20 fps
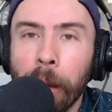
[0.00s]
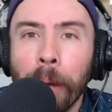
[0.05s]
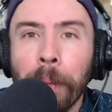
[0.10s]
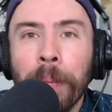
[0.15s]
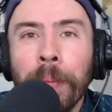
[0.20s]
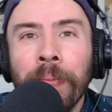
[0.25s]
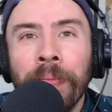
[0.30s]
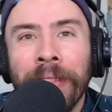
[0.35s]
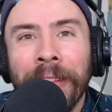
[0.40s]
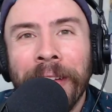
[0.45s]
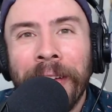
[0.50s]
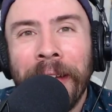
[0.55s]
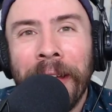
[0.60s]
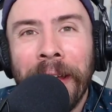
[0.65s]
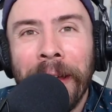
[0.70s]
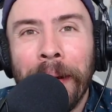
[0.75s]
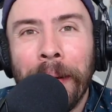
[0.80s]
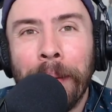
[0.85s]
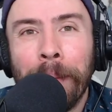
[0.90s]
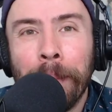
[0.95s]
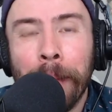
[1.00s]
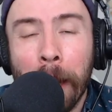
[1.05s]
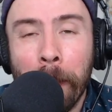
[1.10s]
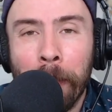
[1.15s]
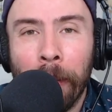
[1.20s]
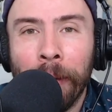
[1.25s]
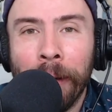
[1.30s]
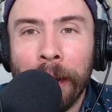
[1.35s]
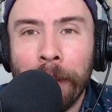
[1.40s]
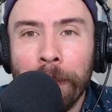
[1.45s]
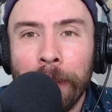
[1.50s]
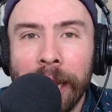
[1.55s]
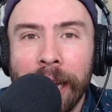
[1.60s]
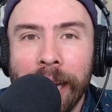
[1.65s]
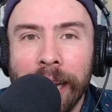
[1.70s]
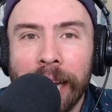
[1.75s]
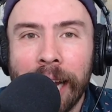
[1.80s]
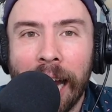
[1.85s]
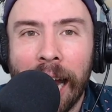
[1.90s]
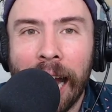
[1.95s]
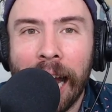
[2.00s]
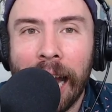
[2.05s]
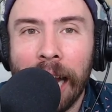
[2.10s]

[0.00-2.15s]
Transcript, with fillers: But my point being,